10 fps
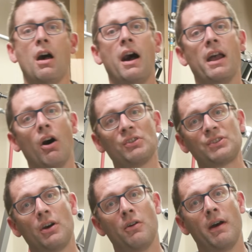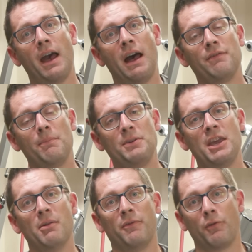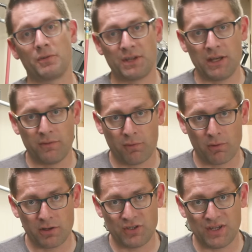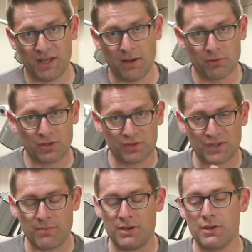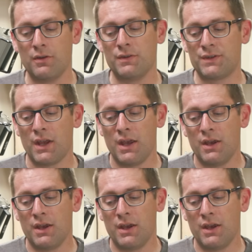I also have the PM1440 GT, which you'll see me use